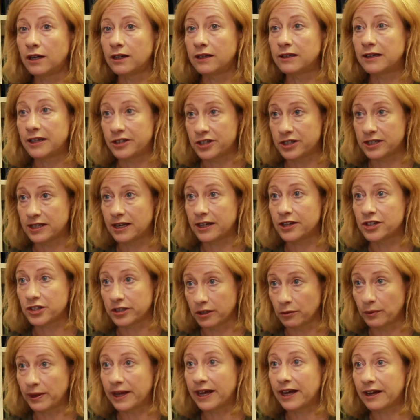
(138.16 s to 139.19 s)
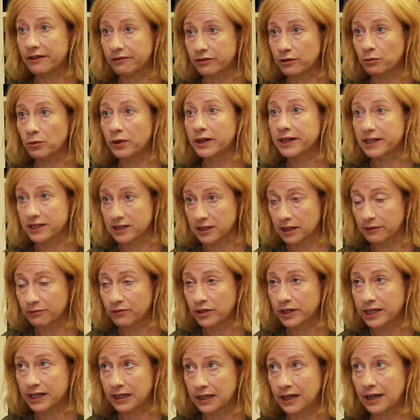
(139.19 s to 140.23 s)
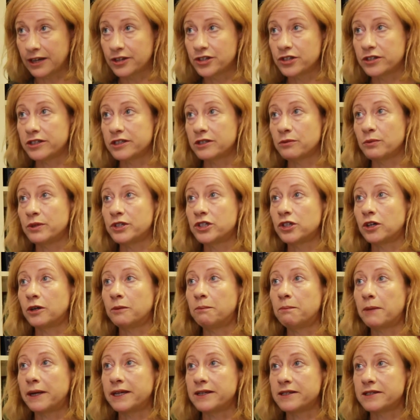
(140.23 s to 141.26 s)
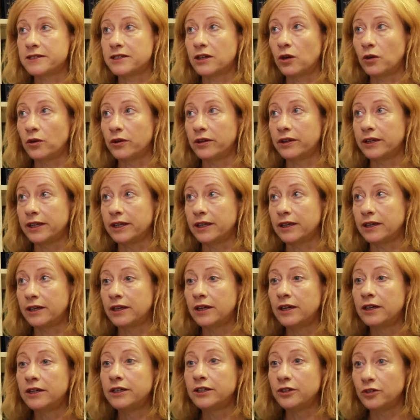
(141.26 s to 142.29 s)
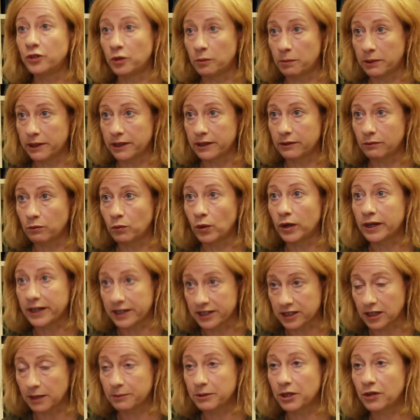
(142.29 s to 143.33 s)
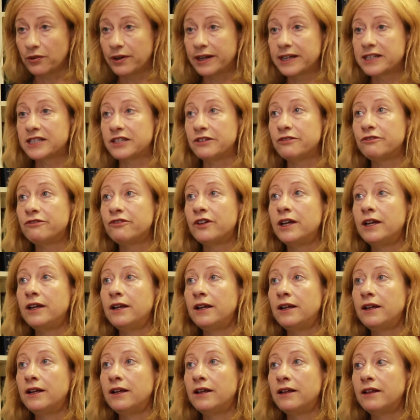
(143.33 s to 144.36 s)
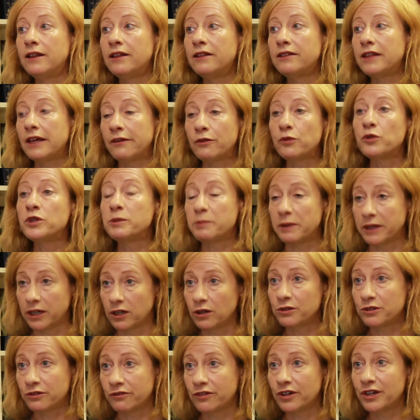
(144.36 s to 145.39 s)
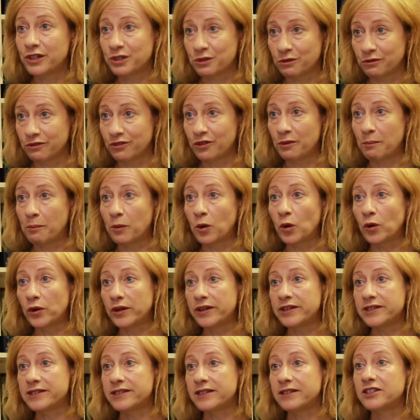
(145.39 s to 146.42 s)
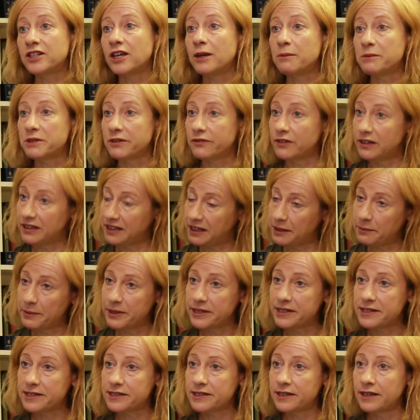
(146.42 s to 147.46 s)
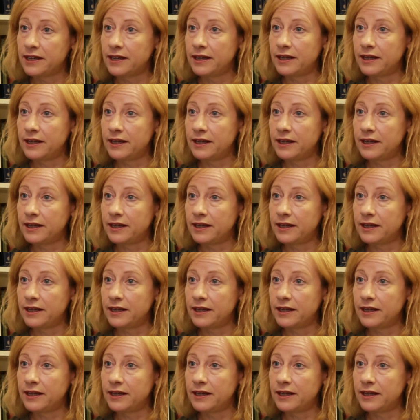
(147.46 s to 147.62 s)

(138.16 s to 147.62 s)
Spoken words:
legislation that we have, the working time regulations, which are based on the European Working Time Directive. They've always been controversial for employers in terms of the limits